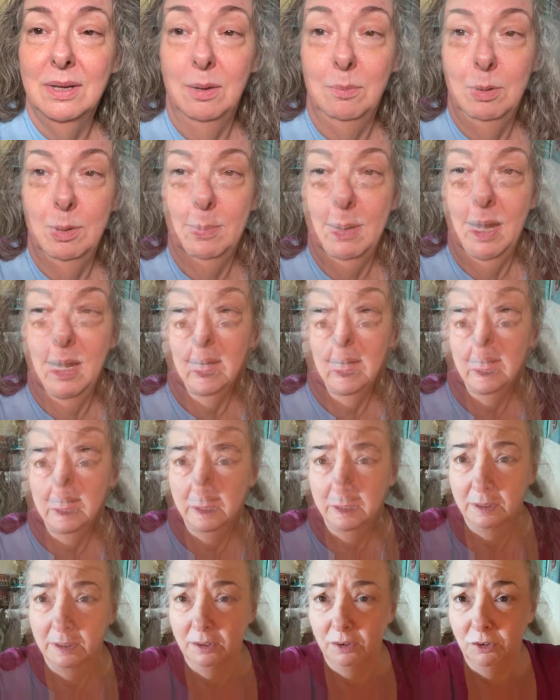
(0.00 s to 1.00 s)
I'll be back.
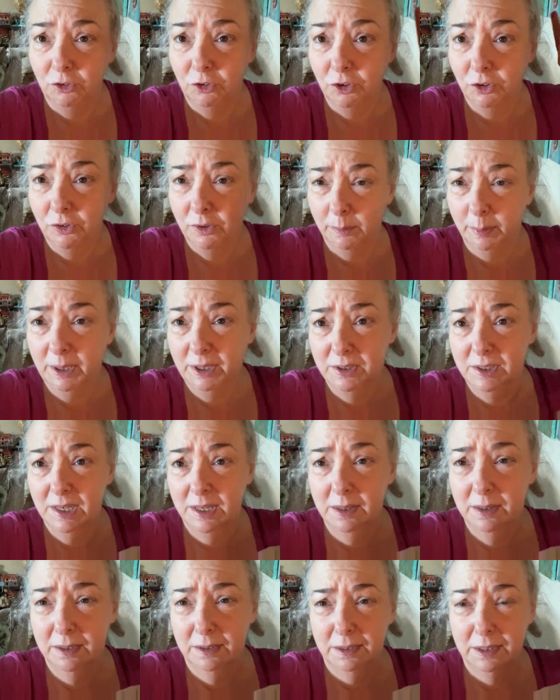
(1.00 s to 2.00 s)
It is just about
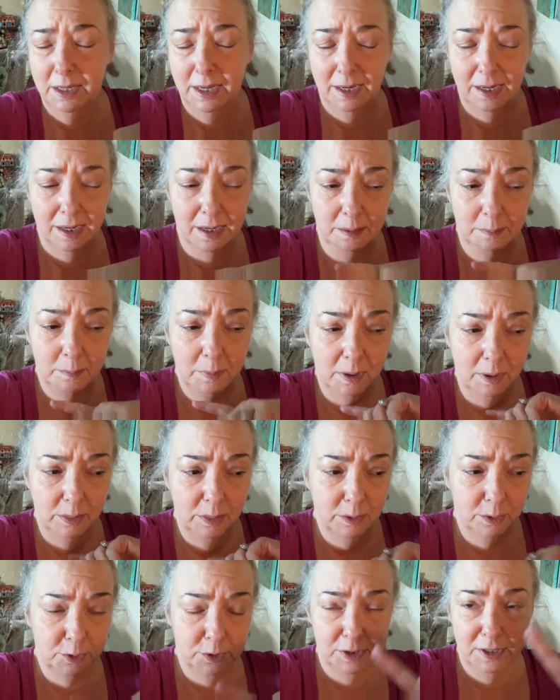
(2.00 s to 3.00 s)
ten thirty a m on
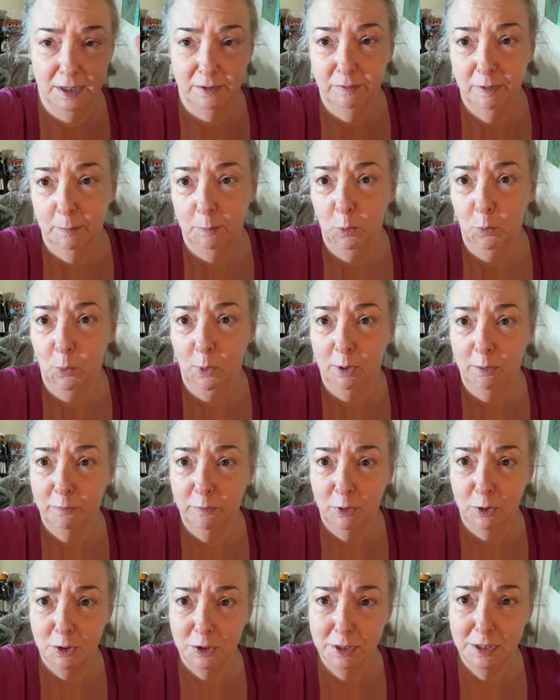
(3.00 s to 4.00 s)
Thursday, February
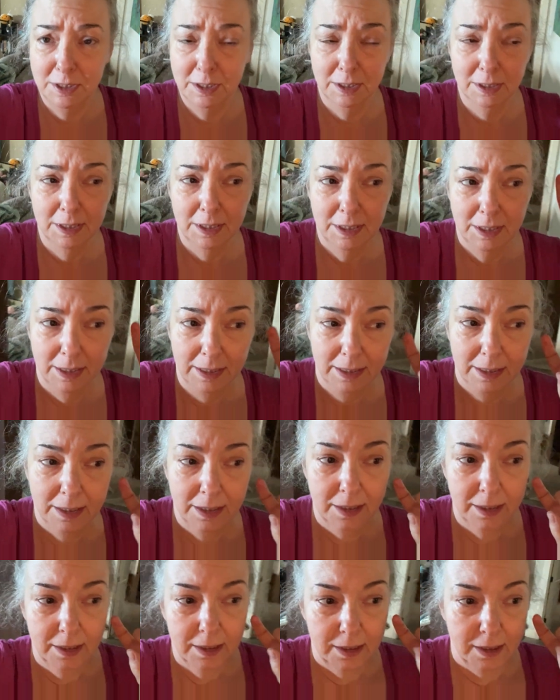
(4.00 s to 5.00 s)
first.
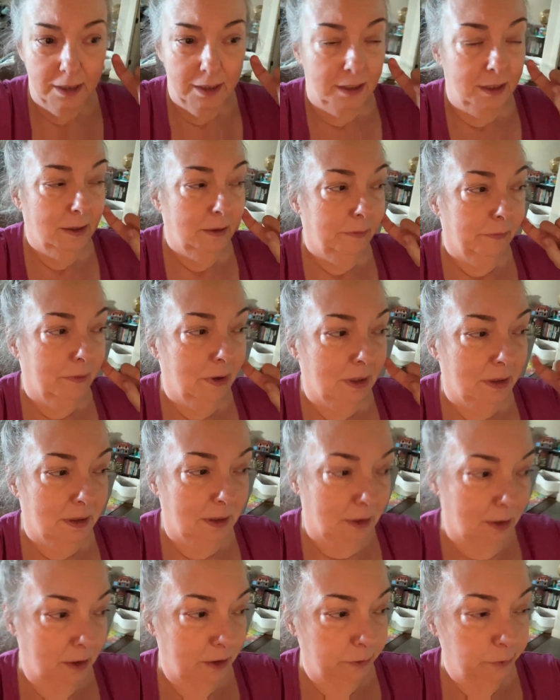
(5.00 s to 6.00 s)
Got the
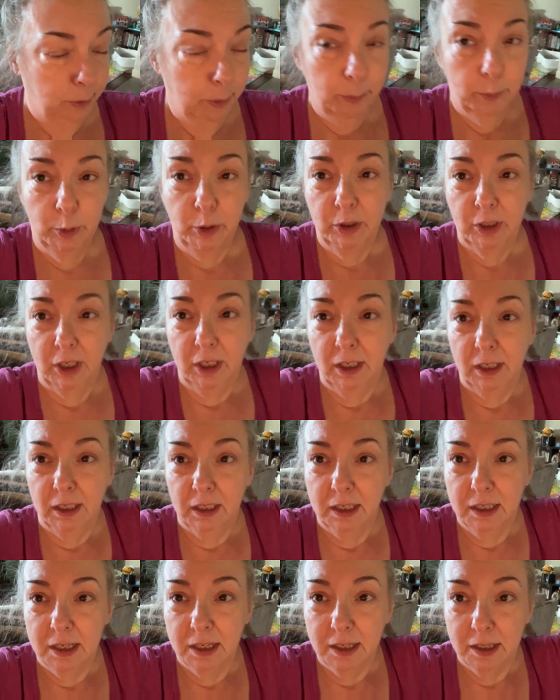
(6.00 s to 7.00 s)
laundry
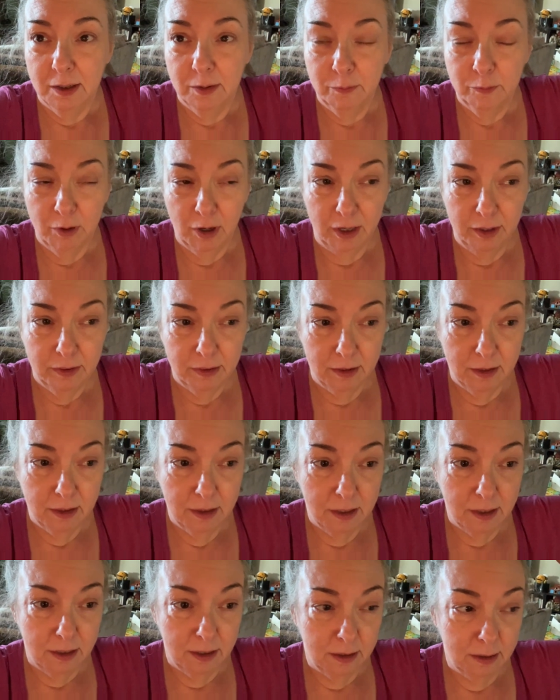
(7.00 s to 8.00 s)
working. I've got,
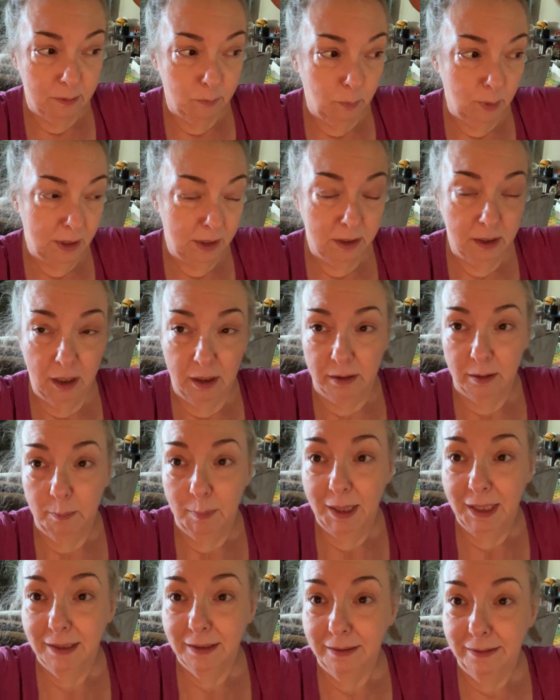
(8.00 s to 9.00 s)
uh, went and got the
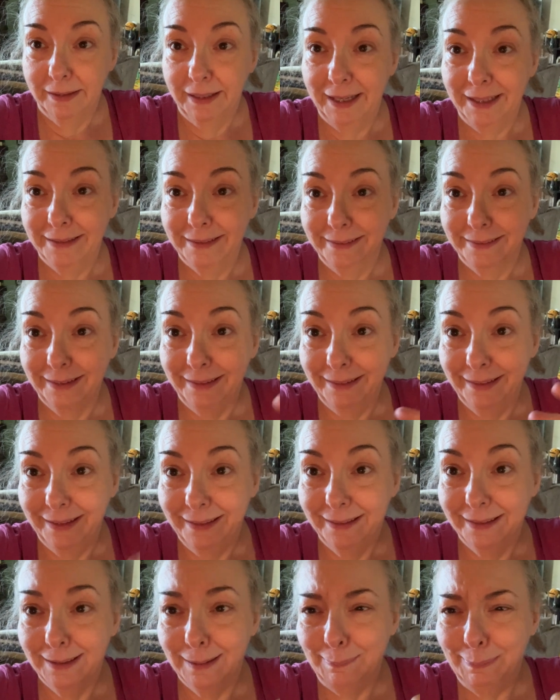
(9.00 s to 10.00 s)
mail. Hadn't done that
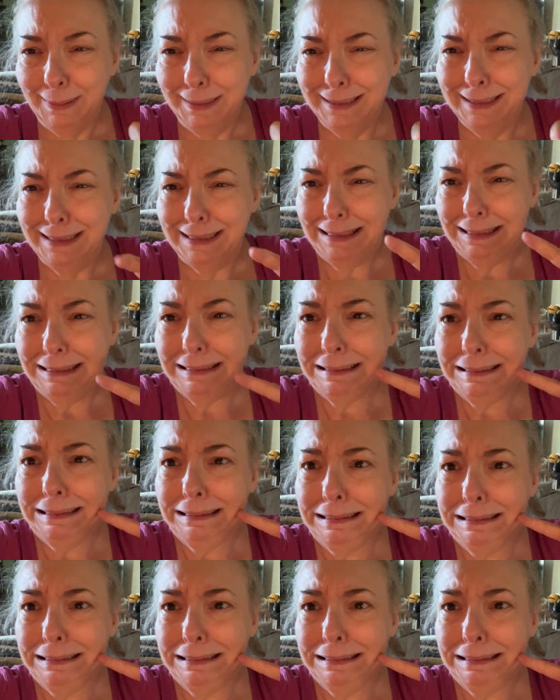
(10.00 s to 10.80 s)
in a couple of days.